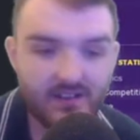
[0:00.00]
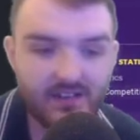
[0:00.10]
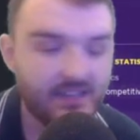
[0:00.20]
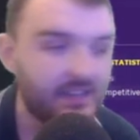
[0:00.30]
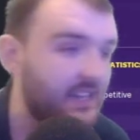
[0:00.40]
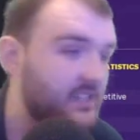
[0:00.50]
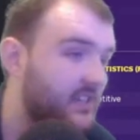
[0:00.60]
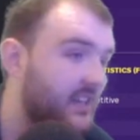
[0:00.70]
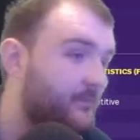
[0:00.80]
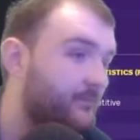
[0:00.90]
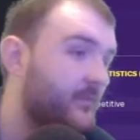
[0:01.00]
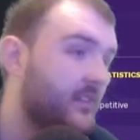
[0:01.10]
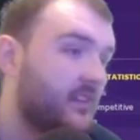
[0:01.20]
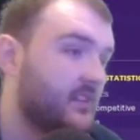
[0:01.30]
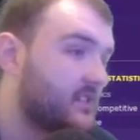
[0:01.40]
That's it.
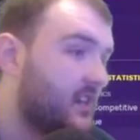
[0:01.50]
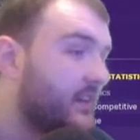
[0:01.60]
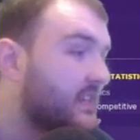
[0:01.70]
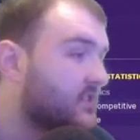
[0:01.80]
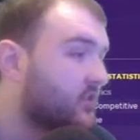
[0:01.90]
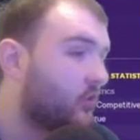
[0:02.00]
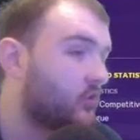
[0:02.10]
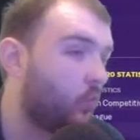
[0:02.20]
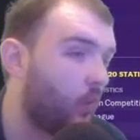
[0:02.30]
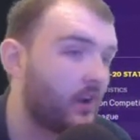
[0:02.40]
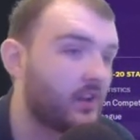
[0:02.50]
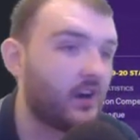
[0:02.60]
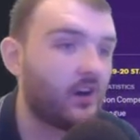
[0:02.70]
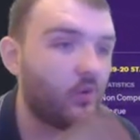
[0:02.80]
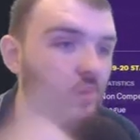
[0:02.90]
So he scored 1
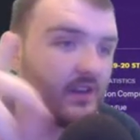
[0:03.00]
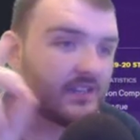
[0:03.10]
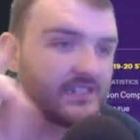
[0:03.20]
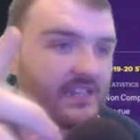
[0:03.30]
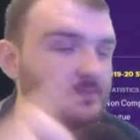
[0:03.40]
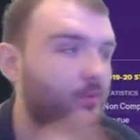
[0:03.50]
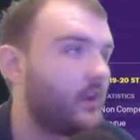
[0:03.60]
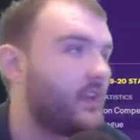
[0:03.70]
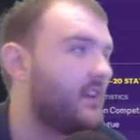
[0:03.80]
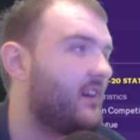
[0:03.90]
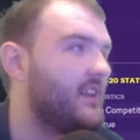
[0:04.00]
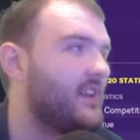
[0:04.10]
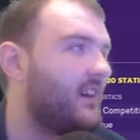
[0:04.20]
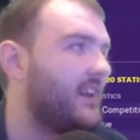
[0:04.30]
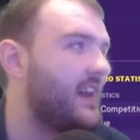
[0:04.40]
goal,
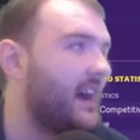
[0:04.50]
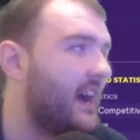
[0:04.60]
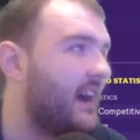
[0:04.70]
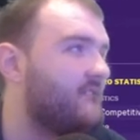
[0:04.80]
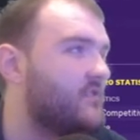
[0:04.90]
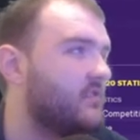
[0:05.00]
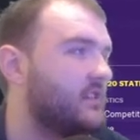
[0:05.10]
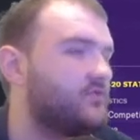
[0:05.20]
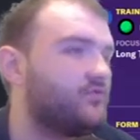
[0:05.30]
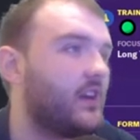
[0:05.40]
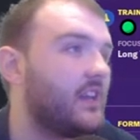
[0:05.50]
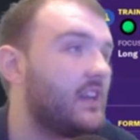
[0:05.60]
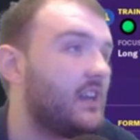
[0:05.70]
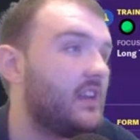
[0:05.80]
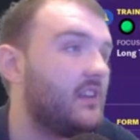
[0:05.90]
6.99 average
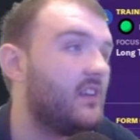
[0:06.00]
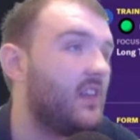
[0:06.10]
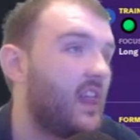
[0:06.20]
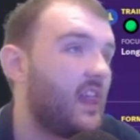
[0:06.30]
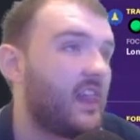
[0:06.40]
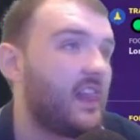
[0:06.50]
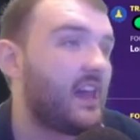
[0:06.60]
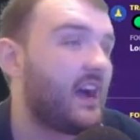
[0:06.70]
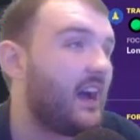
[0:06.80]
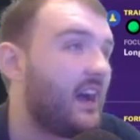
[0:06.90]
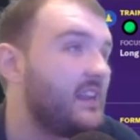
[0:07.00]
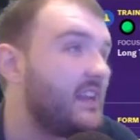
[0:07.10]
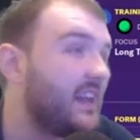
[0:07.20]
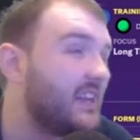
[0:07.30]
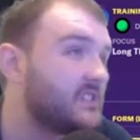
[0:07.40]
rating. And
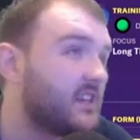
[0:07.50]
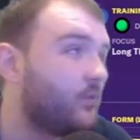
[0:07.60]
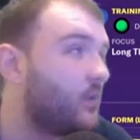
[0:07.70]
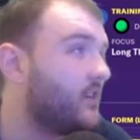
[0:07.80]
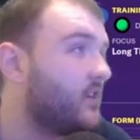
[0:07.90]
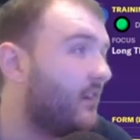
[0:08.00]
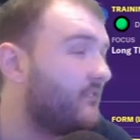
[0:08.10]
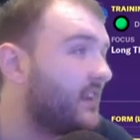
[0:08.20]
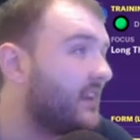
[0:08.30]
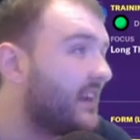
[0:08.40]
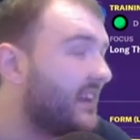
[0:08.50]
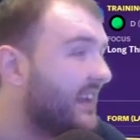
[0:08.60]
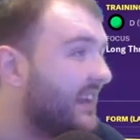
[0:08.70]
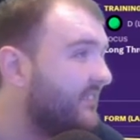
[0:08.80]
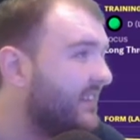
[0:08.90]
yeah, he's another one who I think
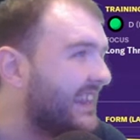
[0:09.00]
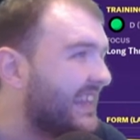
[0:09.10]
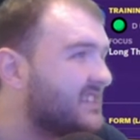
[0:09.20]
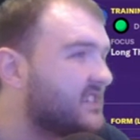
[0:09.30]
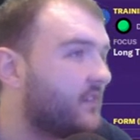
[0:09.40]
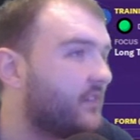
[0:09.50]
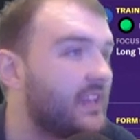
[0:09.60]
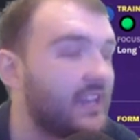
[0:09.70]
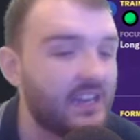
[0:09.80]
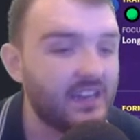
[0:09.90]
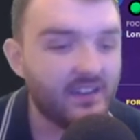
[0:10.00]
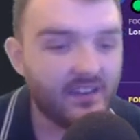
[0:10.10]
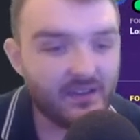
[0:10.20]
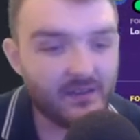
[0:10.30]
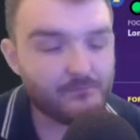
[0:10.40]
he needs another year.
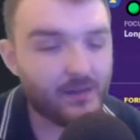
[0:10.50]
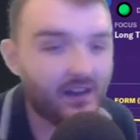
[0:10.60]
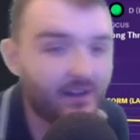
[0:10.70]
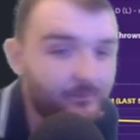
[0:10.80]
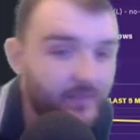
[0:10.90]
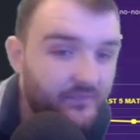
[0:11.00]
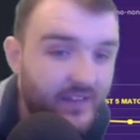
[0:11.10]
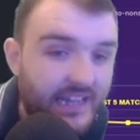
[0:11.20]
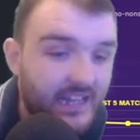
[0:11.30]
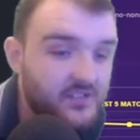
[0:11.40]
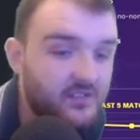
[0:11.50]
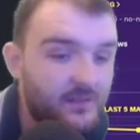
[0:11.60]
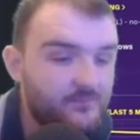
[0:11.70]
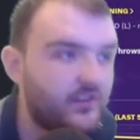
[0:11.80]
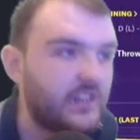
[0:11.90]
But if he doesn't
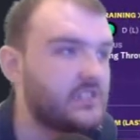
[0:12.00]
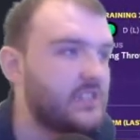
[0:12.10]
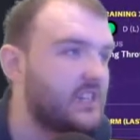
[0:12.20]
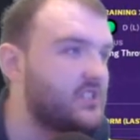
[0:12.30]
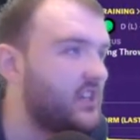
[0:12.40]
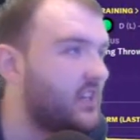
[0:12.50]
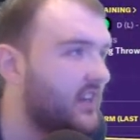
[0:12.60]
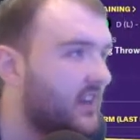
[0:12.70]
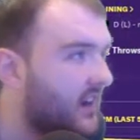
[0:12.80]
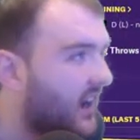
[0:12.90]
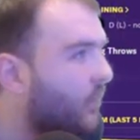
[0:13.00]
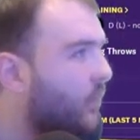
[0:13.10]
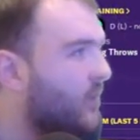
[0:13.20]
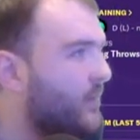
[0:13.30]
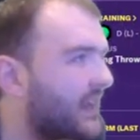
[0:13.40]
impress next year, I
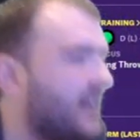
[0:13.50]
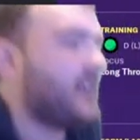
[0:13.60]
will be letting